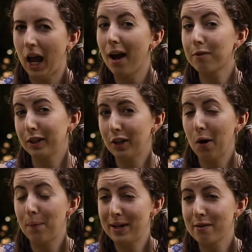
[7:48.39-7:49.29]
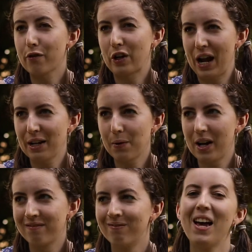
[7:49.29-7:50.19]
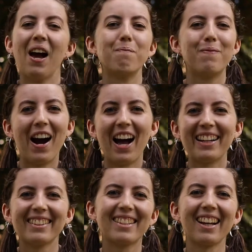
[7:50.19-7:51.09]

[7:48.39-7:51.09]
I really hope I didn't forget anyone. But